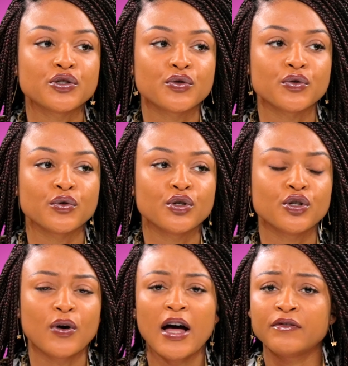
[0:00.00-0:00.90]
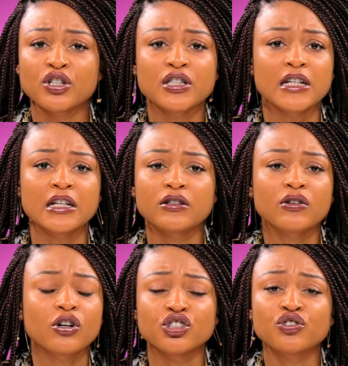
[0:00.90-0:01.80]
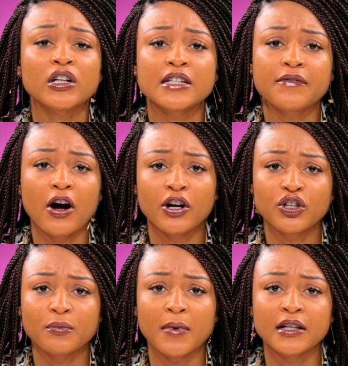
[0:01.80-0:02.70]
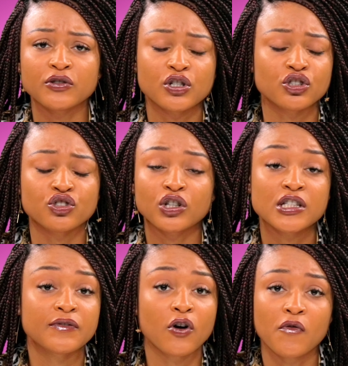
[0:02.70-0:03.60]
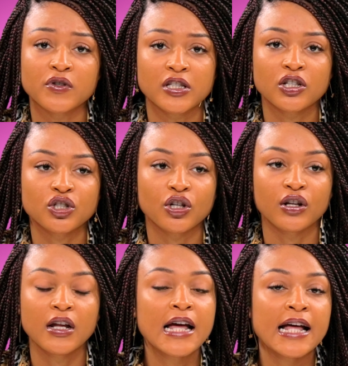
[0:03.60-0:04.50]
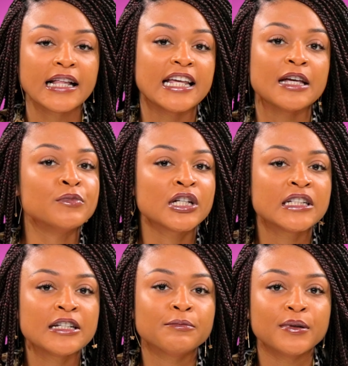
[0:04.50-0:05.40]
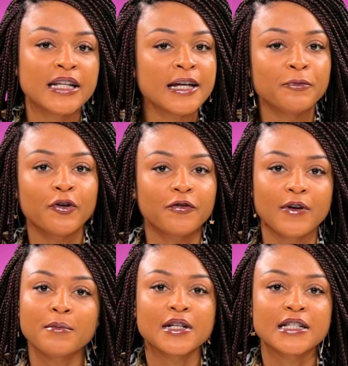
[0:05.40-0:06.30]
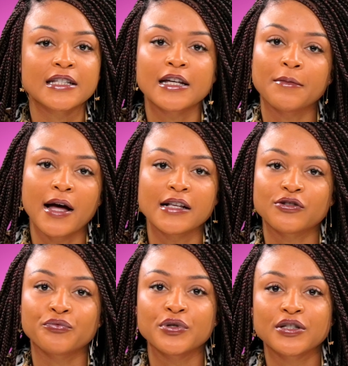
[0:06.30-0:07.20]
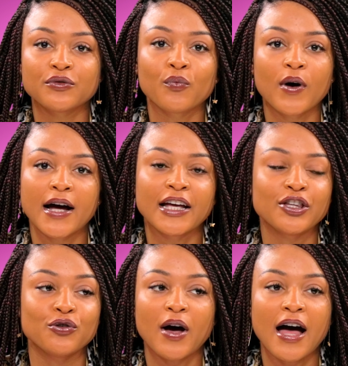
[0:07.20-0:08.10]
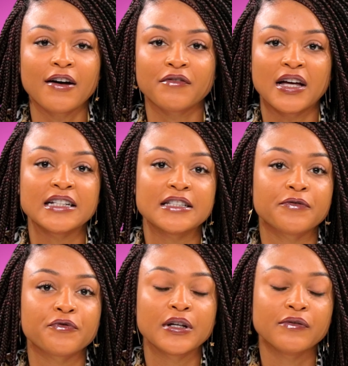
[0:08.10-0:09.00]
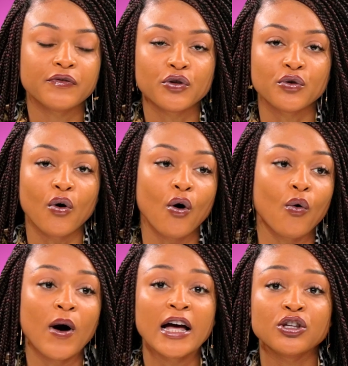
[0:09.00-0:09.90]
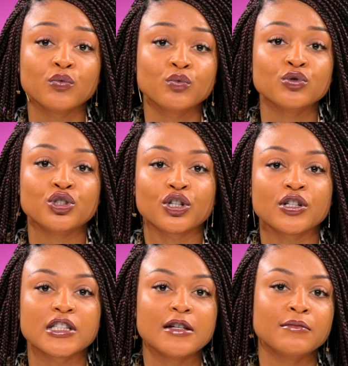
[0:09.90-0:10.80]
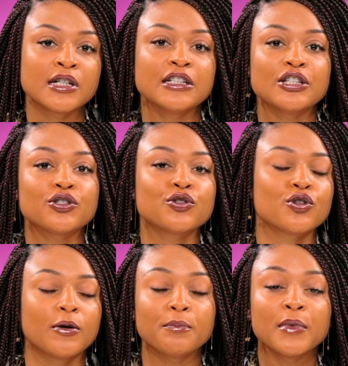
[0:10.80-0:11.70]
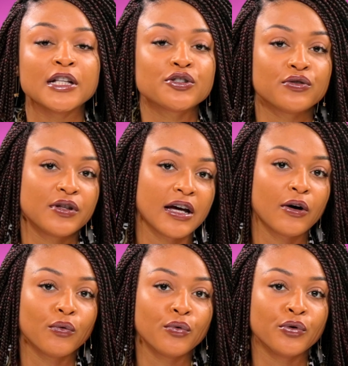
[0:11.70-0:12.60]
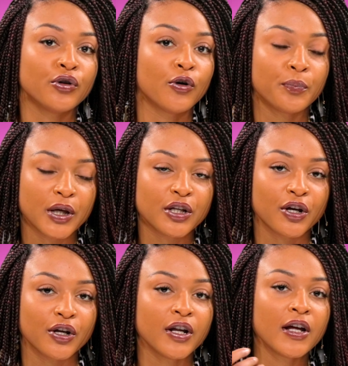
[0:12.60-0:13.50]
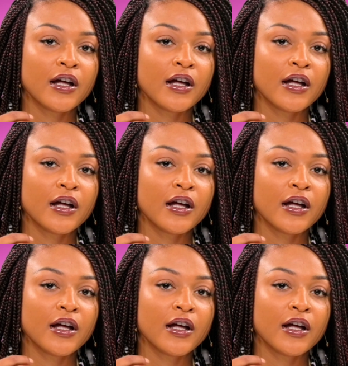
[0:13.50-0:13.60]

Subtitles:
to, have just a constructive argument or a constructive conversation, they immediately blame your feminism as the reason why you have that differing view, or why you won't just immediately submit to their own opinion.